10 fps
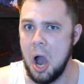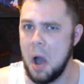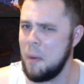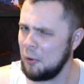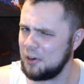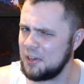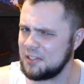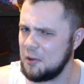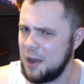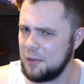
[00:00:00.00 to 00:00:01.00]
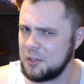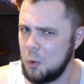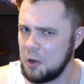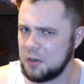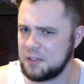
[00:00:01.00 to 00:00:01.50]
Opponent doesn't know how this
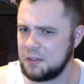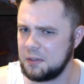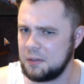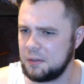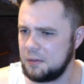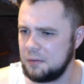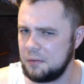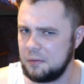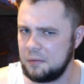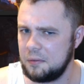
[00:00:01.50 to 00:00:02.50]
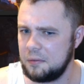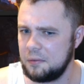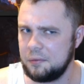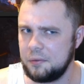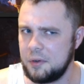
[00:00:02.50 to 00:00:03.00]
works.
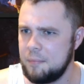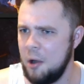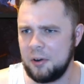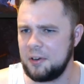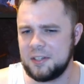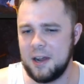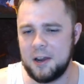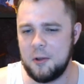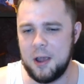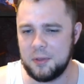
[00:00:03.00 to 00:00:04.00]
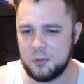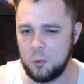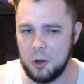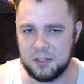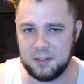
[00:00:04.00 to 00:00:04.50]
Opponent does not know how this
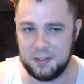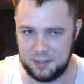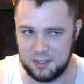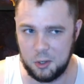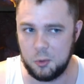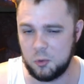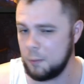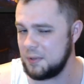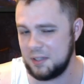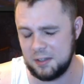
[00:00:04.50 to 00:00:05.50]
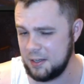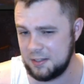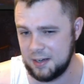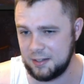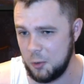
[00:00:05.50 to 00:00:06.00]
works, because this is Scute Swarm. This isn't an
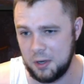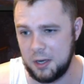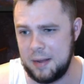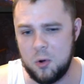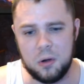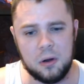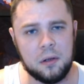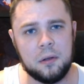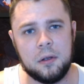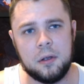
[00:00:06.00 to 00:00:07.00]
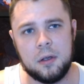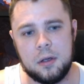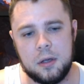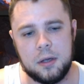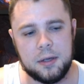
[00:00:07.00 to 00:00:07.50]
insect token anymore.
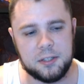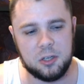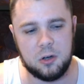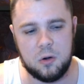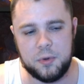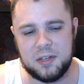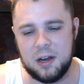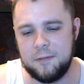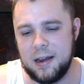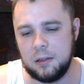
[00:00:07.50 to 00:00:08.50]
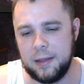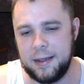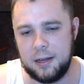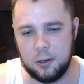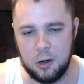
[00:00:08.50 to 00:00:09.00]
So, we just got to find a
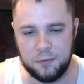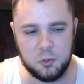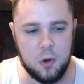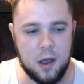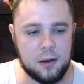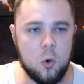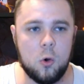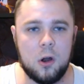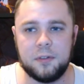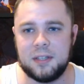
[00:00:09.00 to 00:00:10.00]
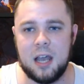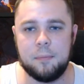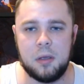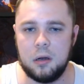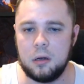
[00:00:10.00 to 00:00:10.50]
land either off this Rada or off the
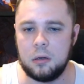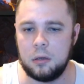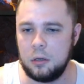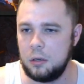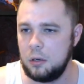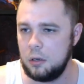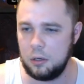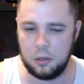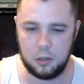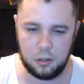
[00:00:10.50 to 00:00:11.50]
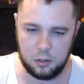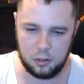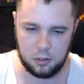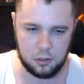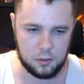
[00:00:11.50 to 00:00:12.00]
top here.
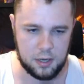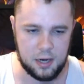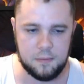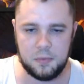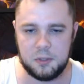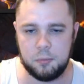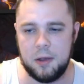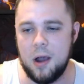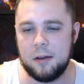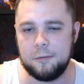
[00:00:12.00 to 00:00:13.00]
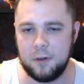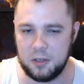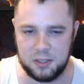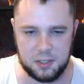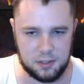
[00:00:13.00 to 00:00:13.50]
Okay, let's play Rada
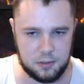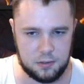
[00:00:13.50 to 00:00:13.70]
first.